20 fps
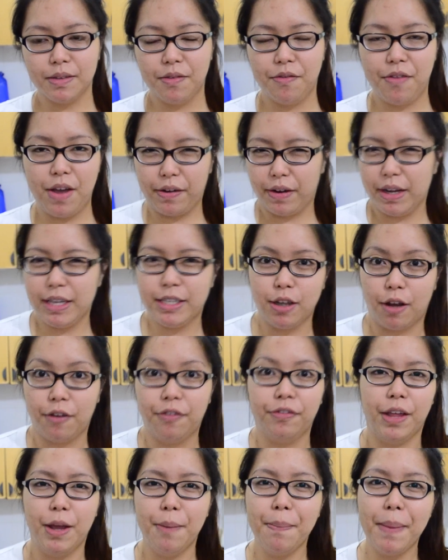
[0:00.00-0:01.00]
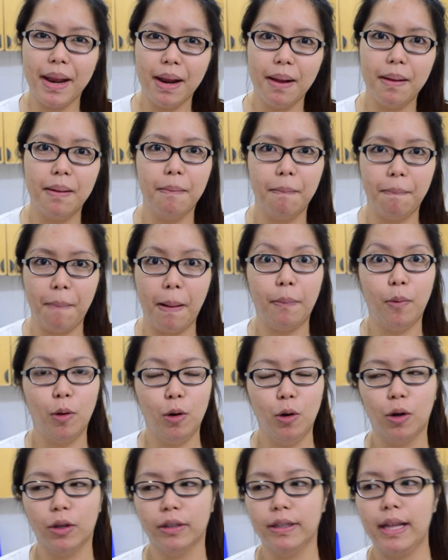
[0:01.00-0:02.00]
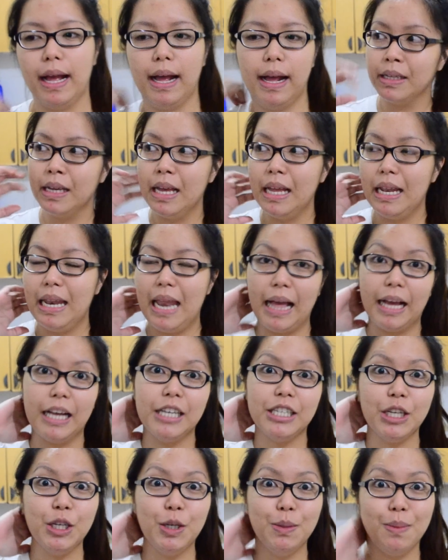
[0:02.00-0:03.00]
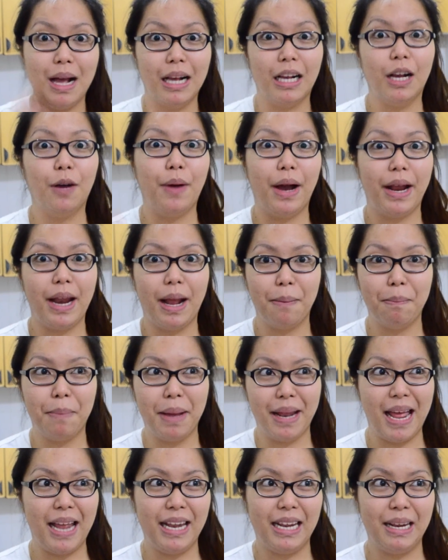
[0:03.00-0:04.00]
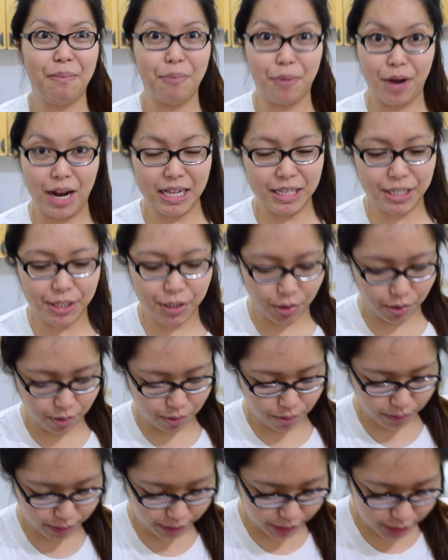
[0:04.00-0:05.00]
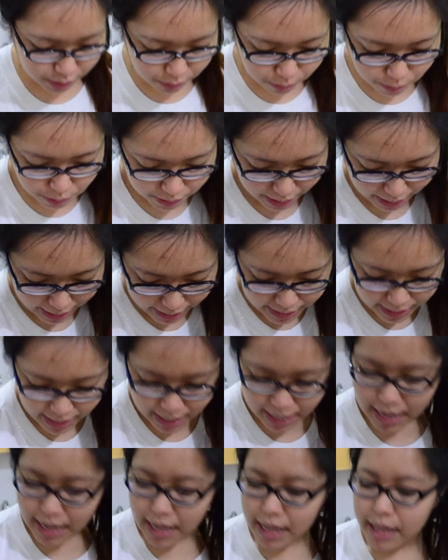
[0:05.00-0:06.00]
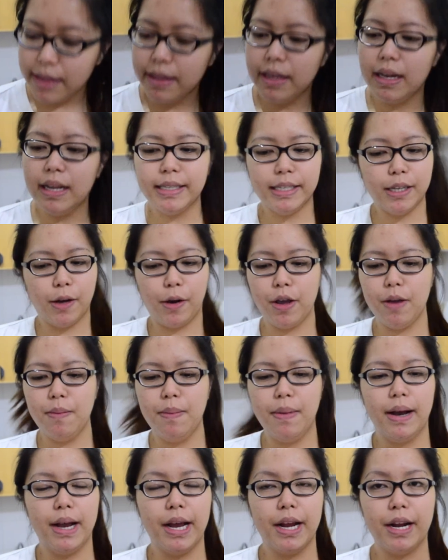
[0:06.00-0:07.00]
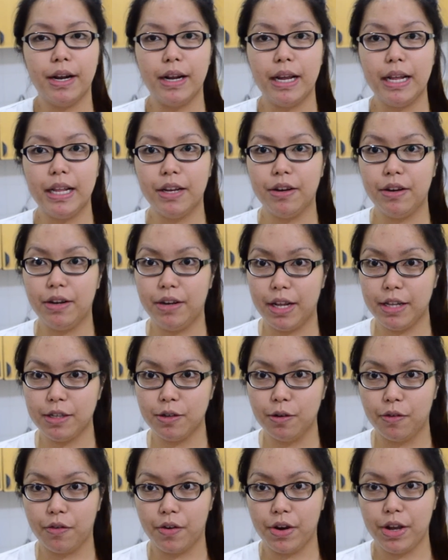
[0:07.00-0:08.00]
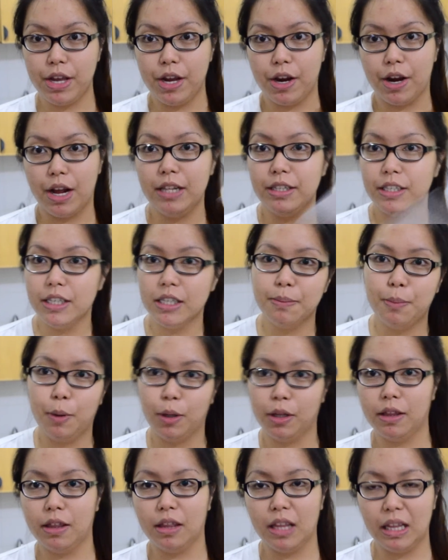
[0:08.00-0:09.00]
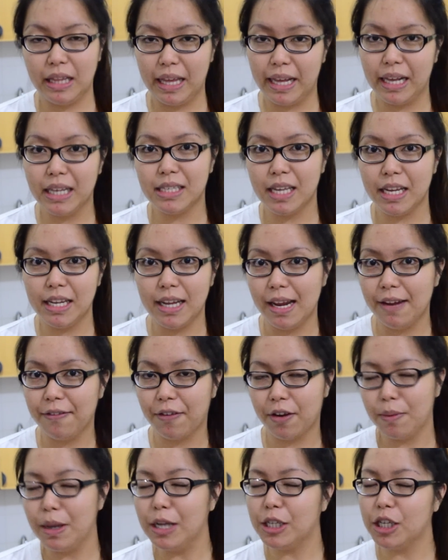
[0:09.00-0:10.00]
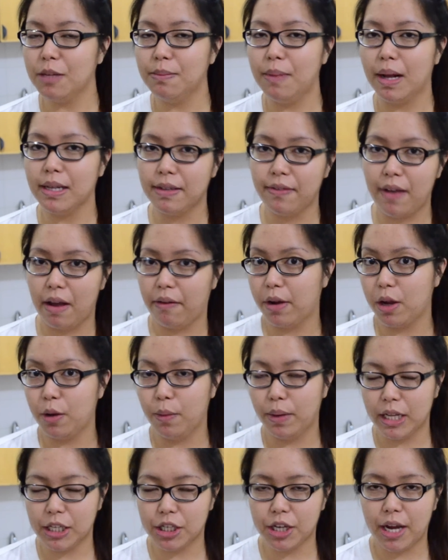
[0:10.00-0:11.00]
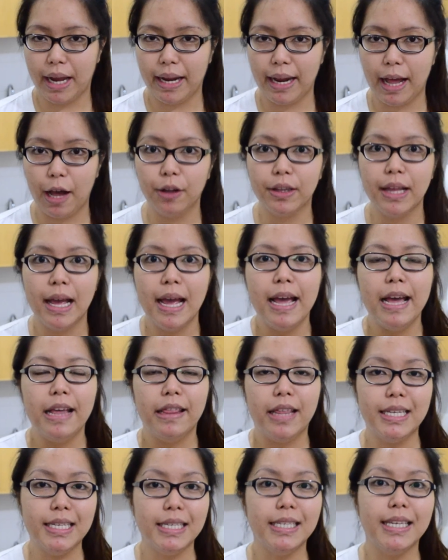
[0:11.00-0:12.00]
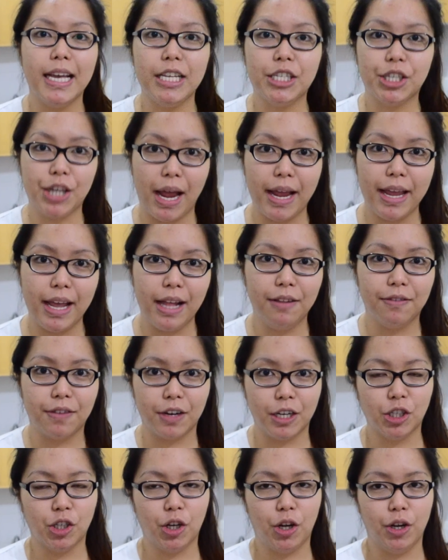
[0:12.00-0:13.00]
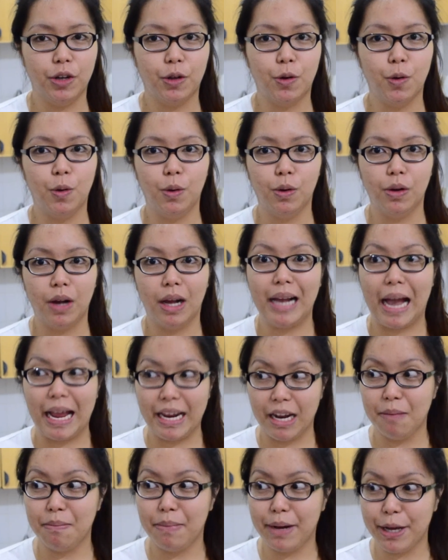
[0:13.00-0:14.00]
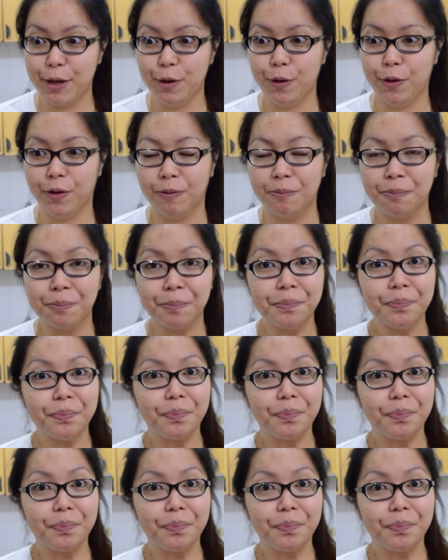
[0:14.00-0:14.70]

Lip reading: very soft na yun, parang pabulok na. Lagi siyang gumagawa ng banana bread. So, we're gonna do that. Nilista ko yung mga ingredients over here. I'll just put the links in the information box if ever you wanna try it out. This is a trial version kung gagana ba yung